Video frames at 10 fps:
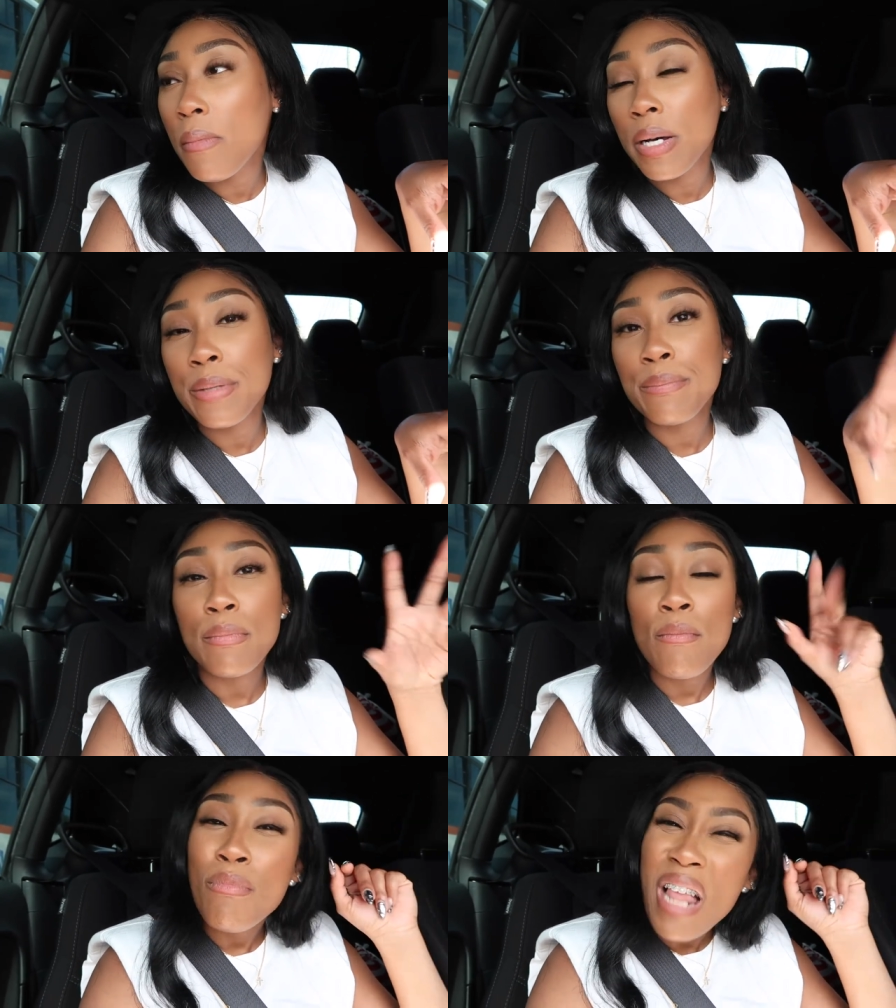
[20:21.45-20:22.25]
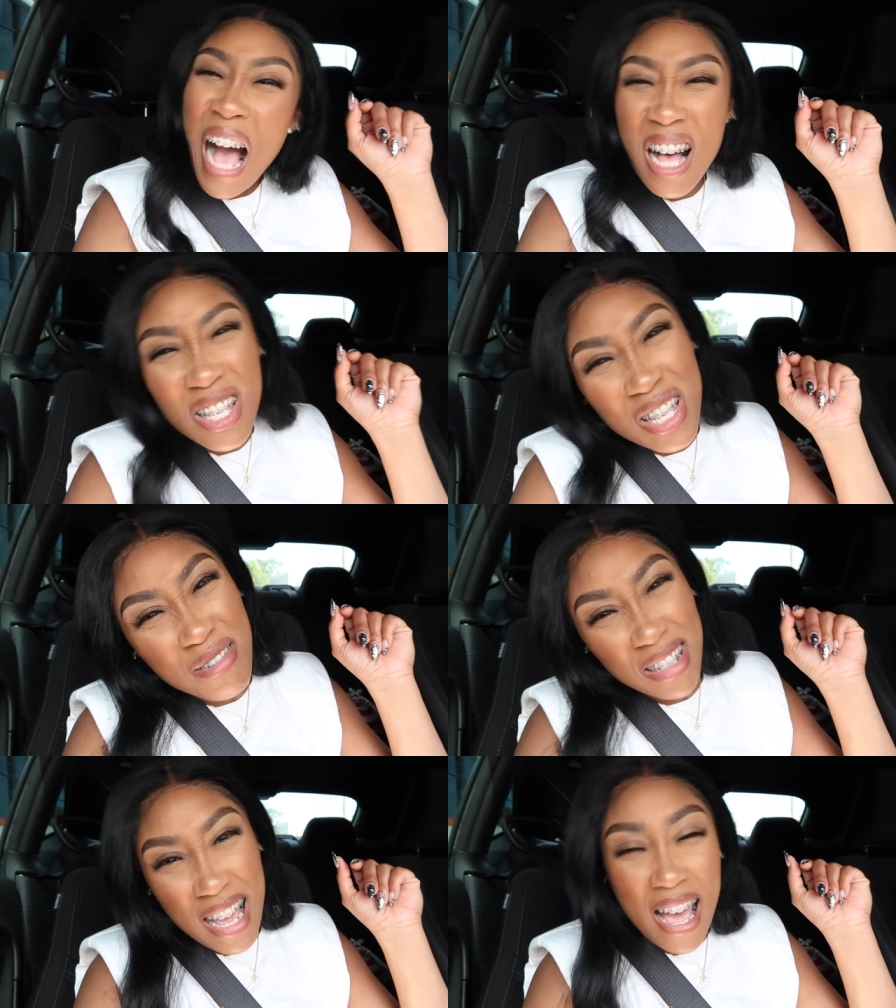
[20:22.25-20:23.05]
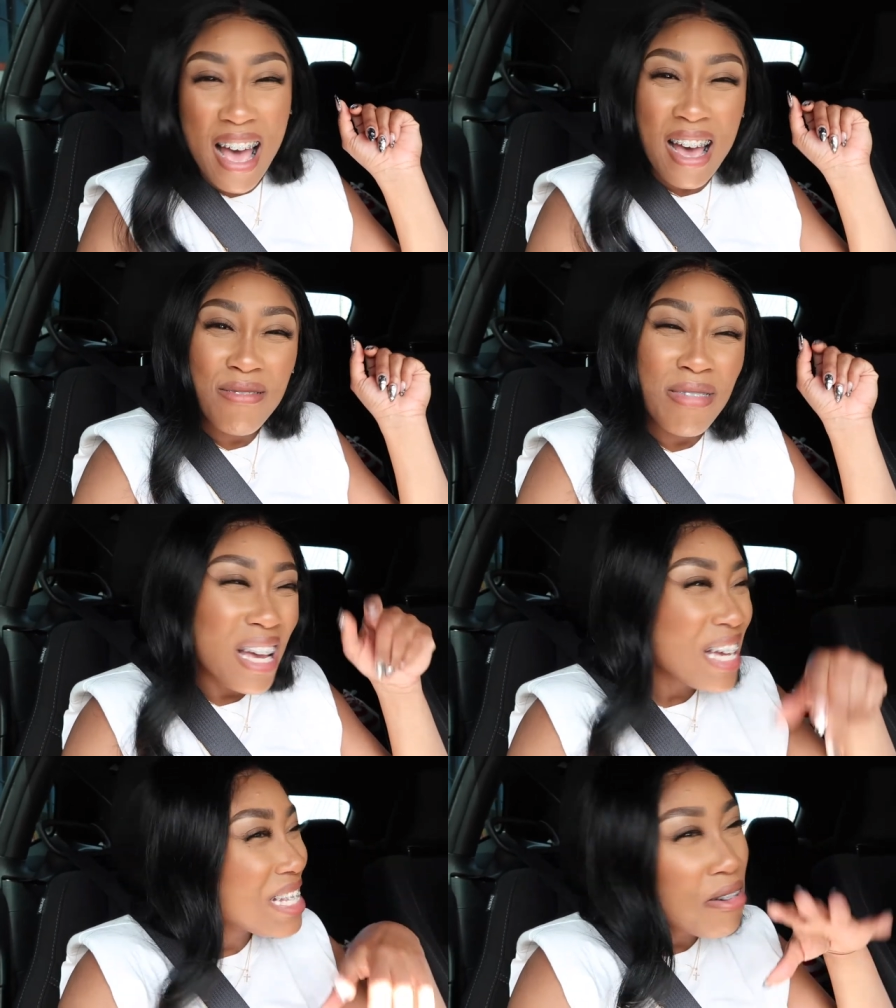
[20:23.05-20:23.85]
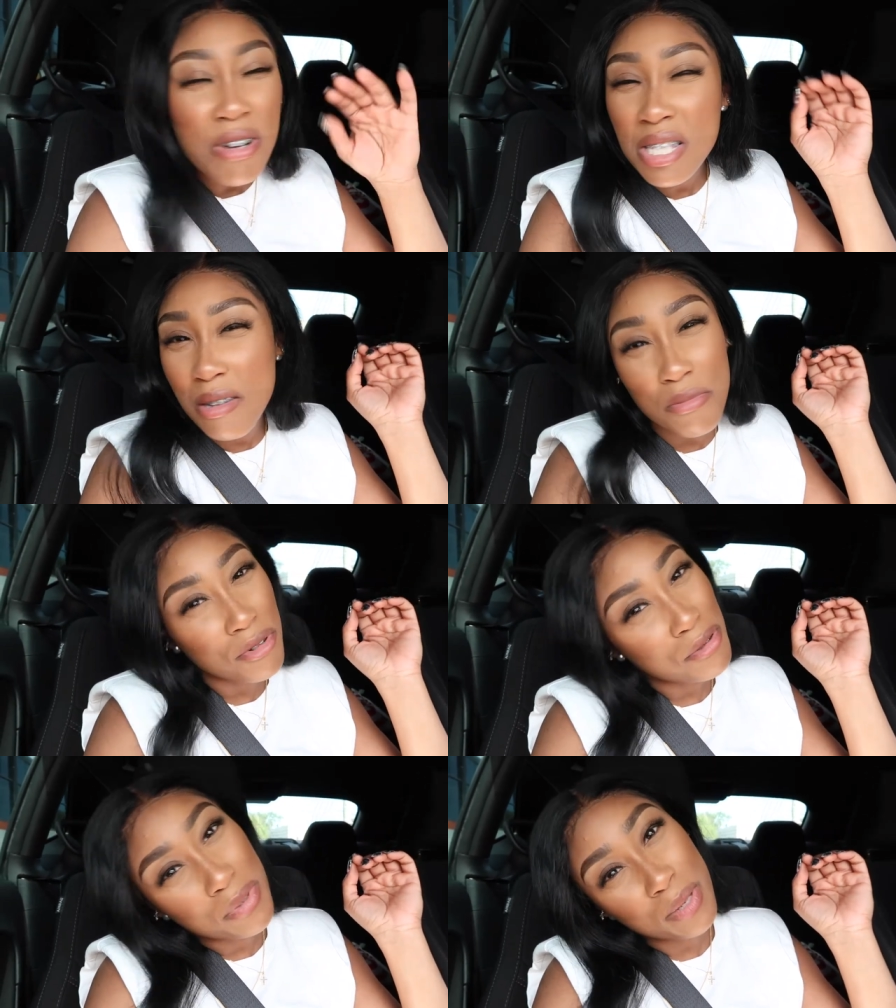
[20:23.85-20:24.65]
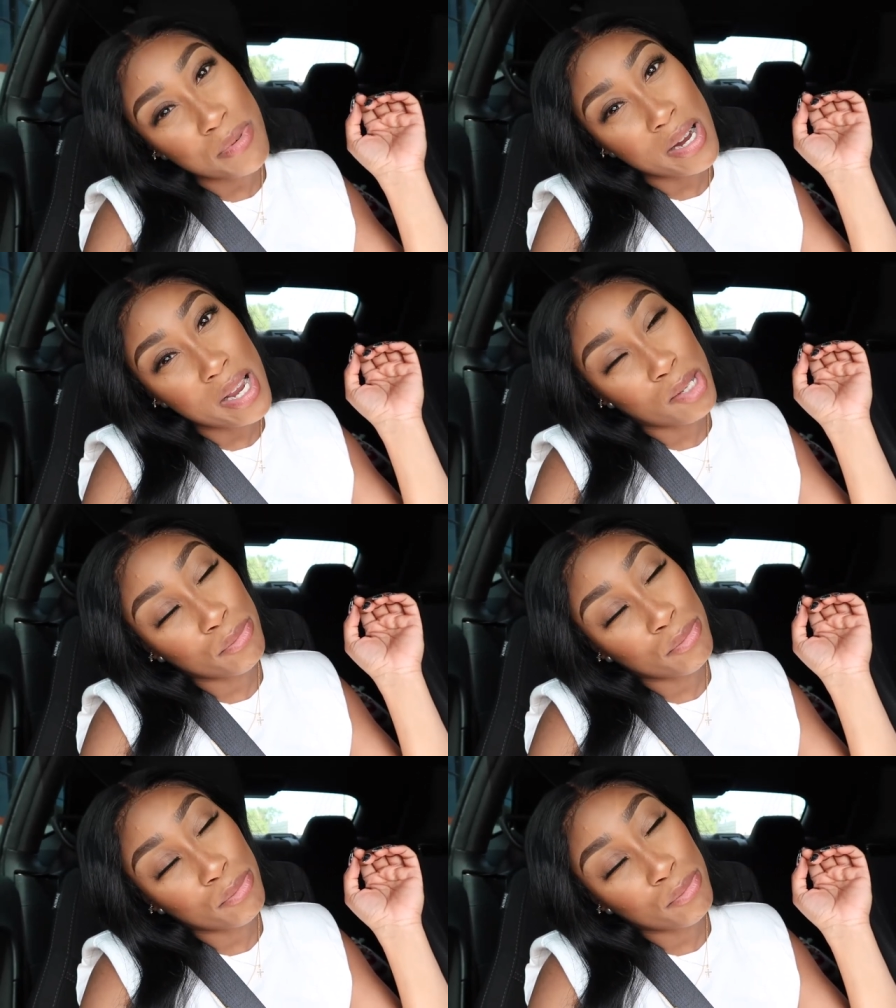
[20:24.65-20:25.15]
But I'll see what they have because I want some room spray.